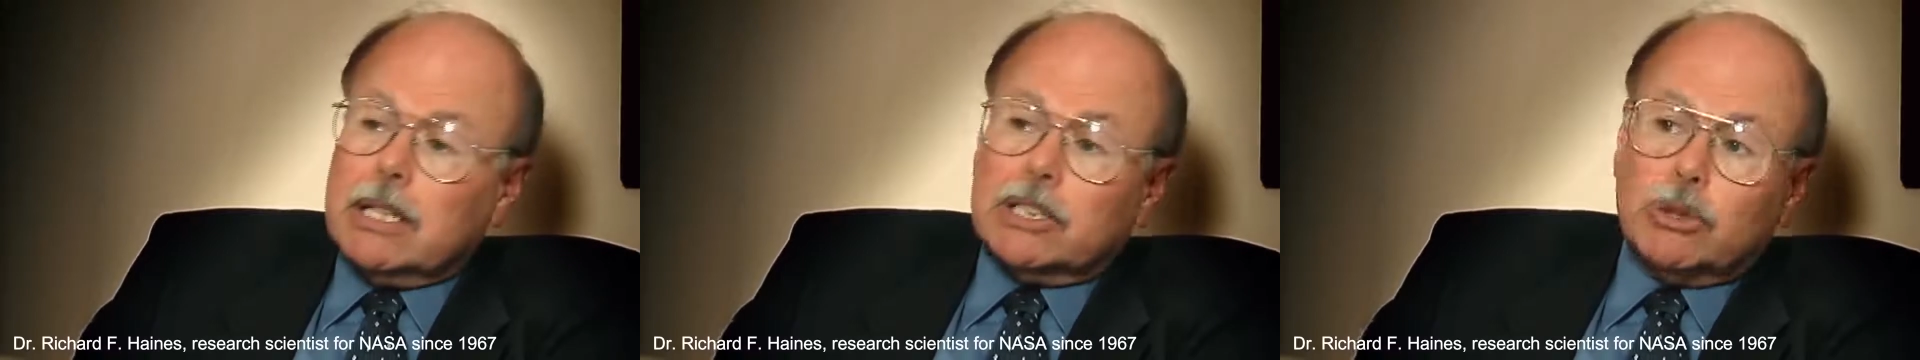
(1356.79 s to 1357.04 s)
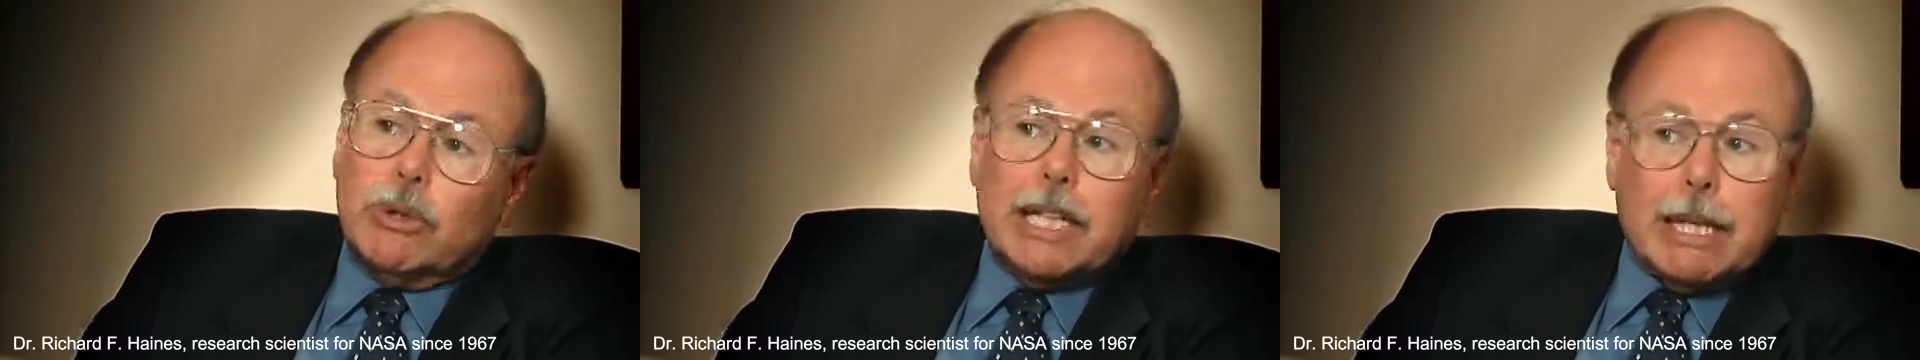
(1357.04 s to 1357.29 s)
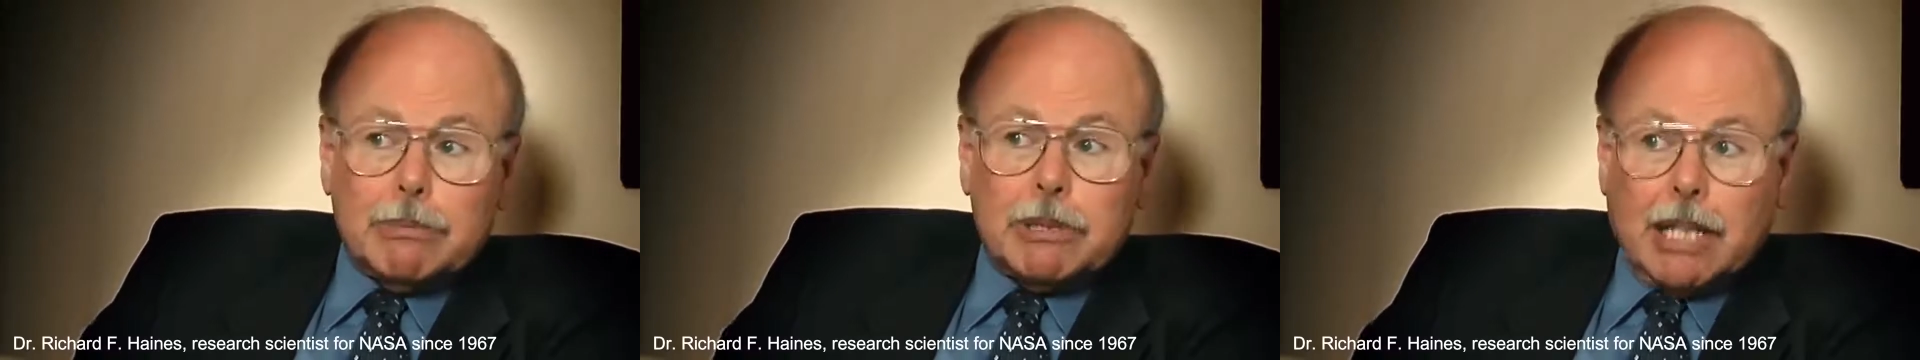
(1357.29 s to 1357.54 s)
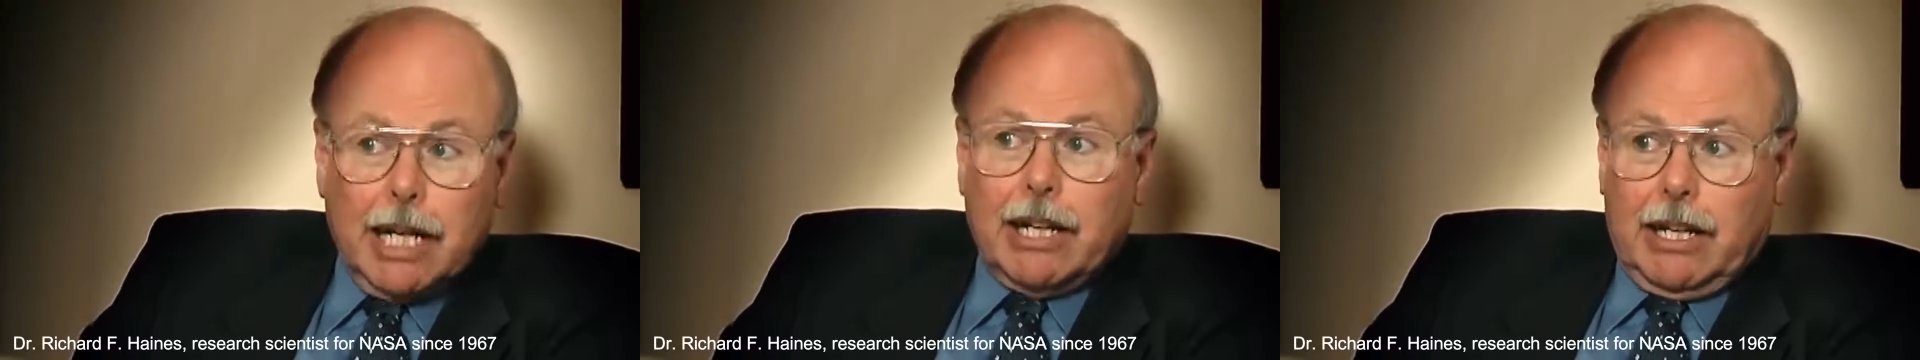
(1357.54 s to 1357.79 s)
So he kept
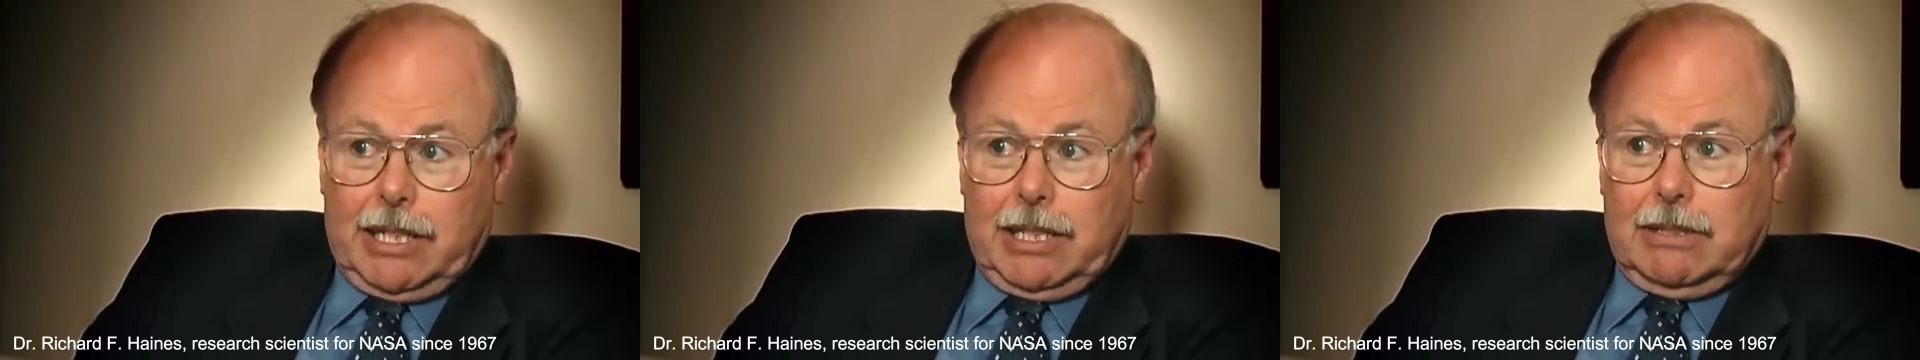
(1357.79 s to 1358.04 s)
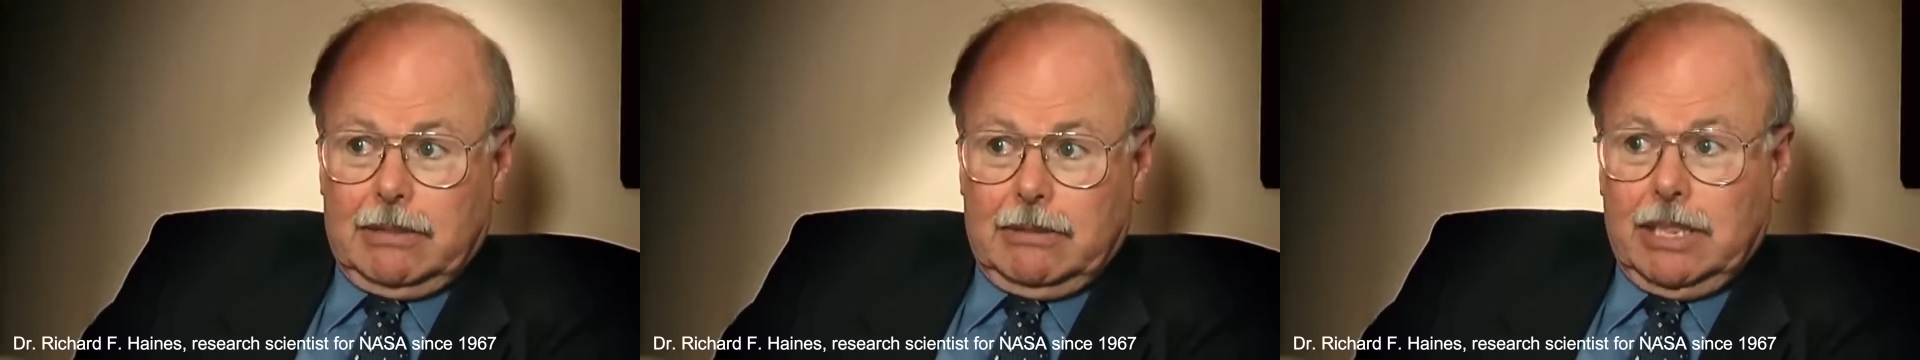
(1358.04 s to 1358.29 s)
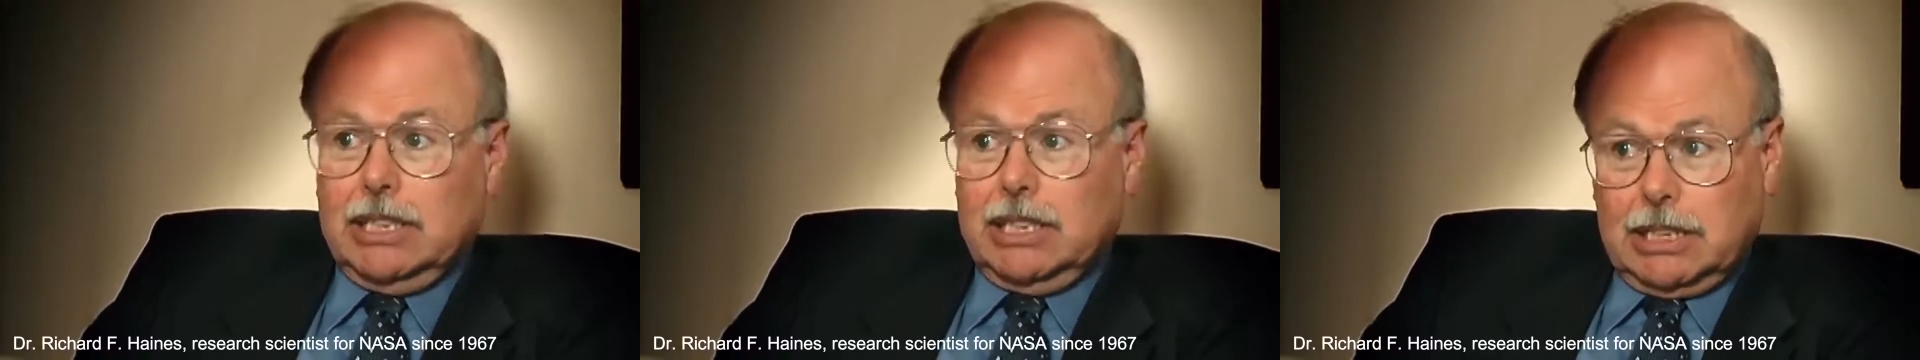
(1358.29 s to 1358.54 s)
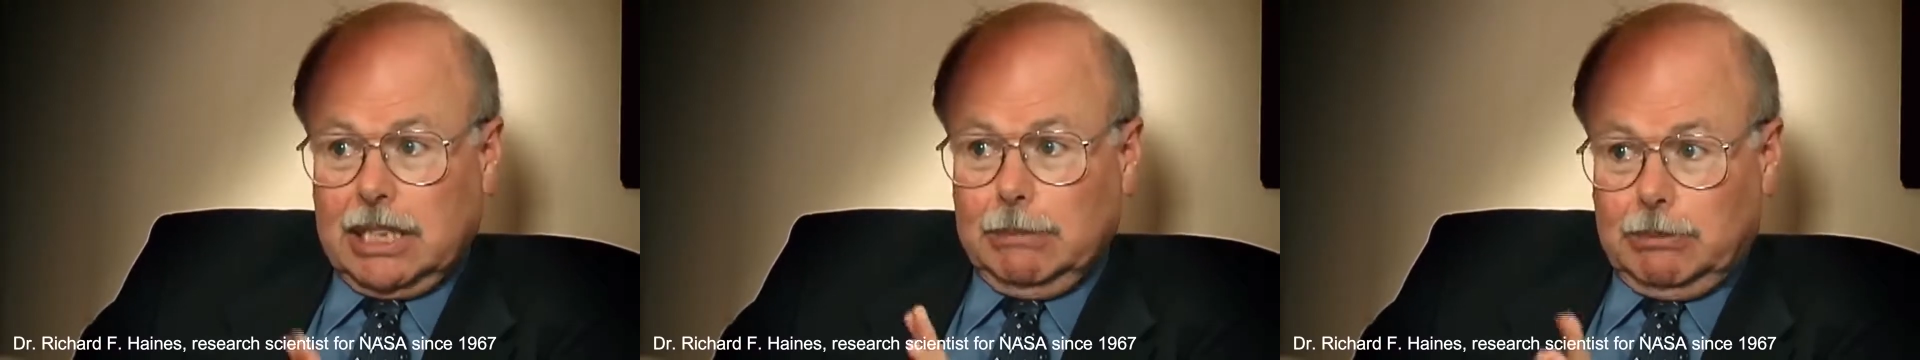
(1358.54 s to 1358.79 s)
an eye on it. He
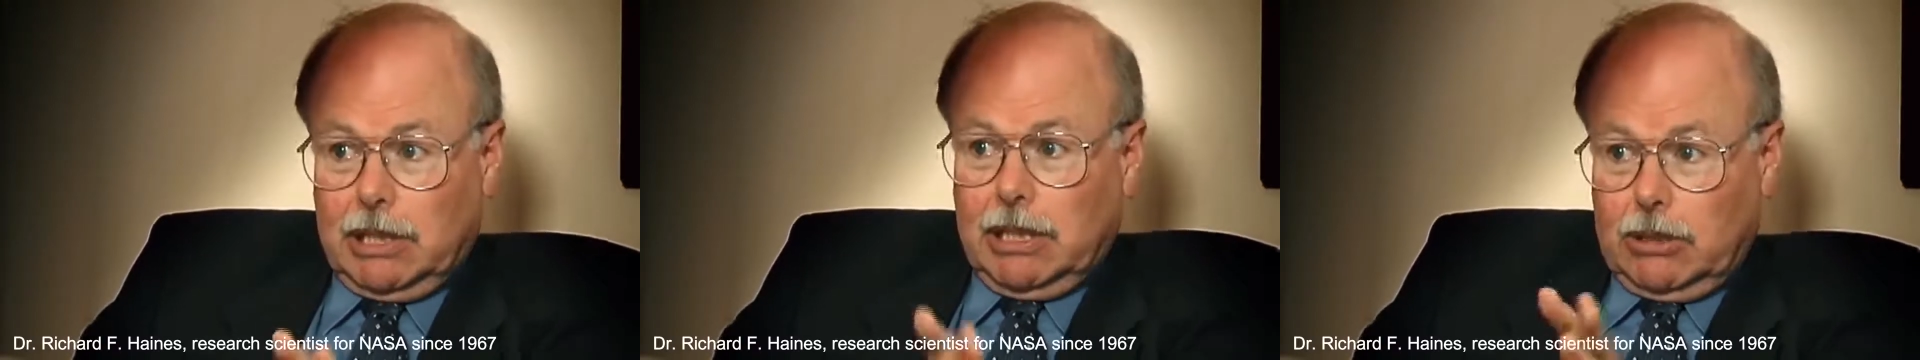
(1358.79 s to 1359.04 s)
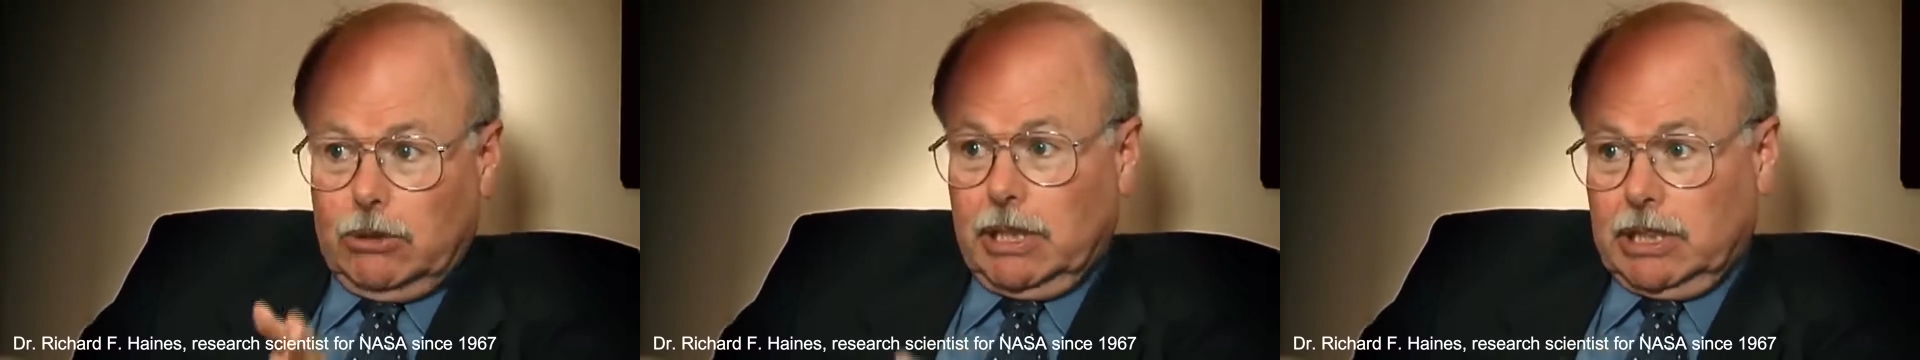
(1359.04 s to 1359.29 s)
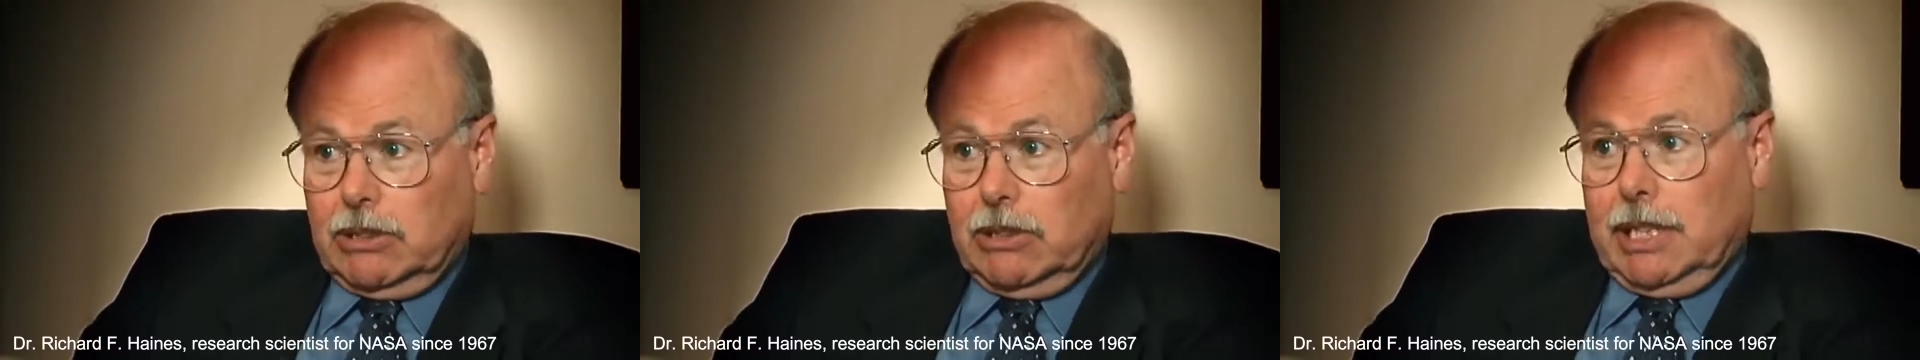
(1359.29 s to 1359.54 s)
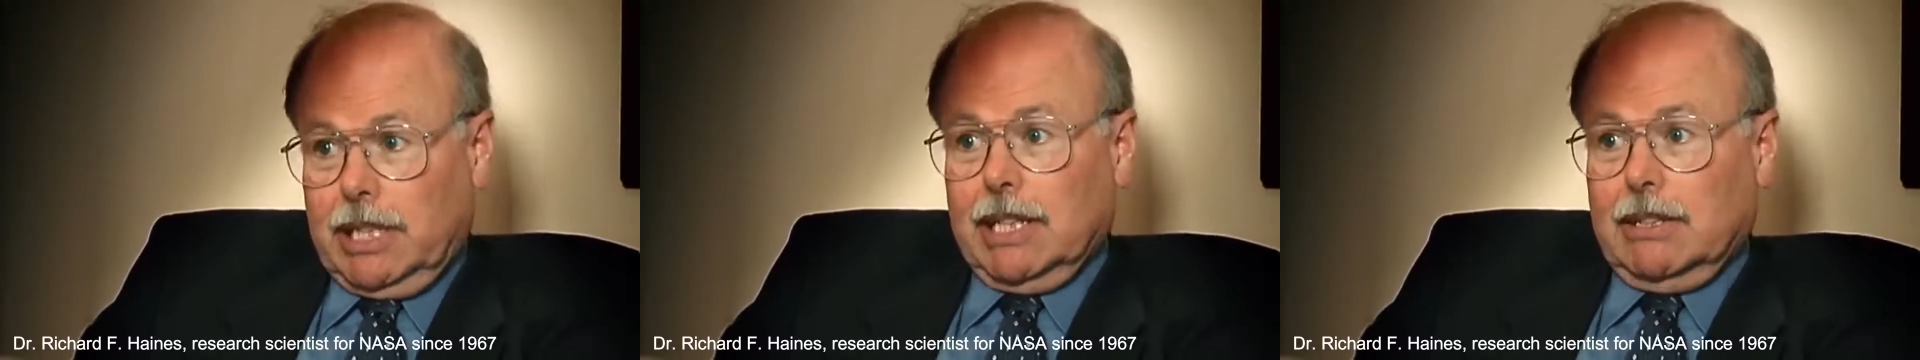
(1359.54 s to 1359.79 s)
just keeps on going
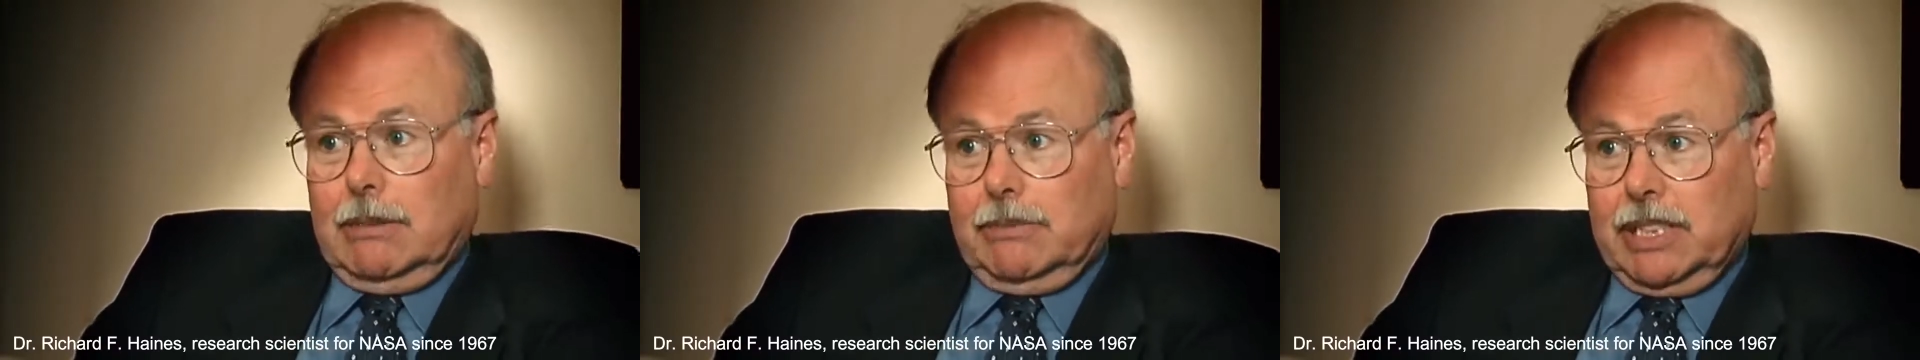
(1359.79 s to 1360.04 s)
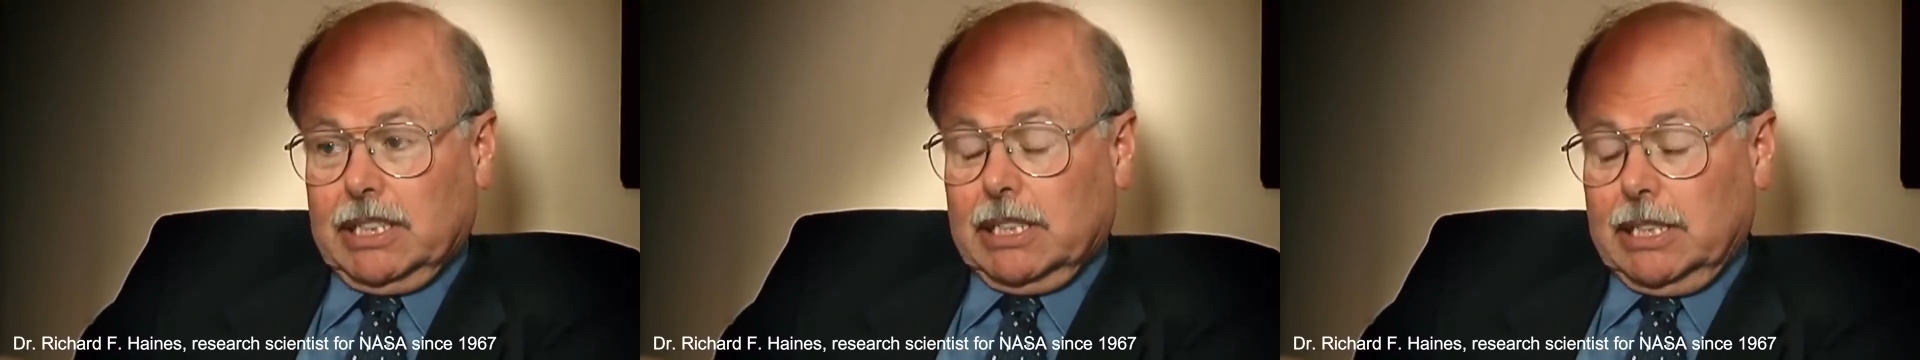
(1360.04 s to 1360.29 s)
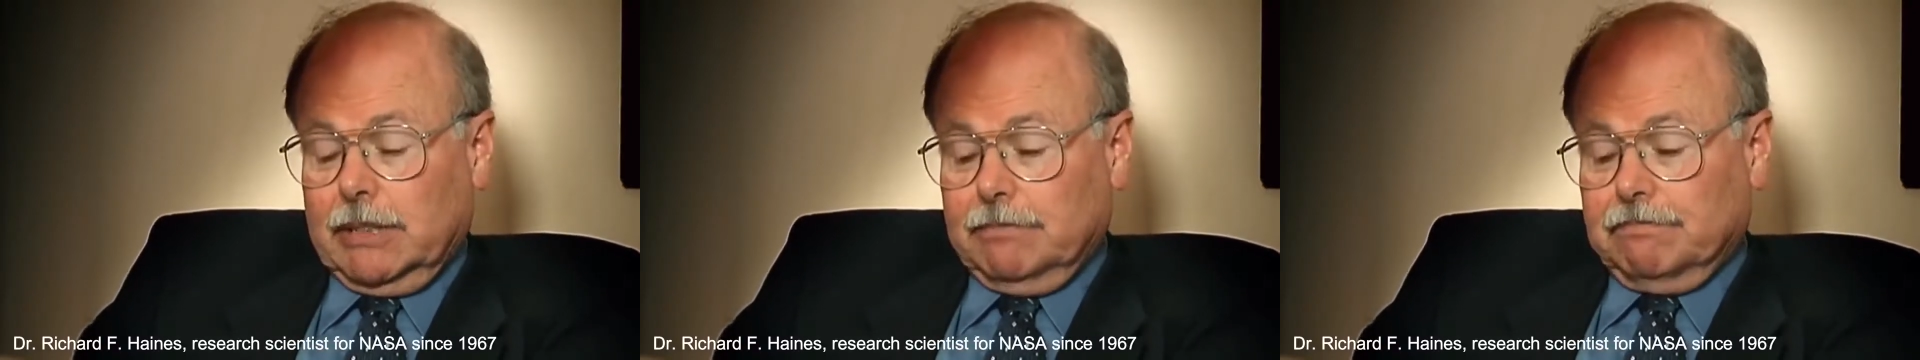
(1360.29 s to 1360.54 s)
straight ahead, obviously.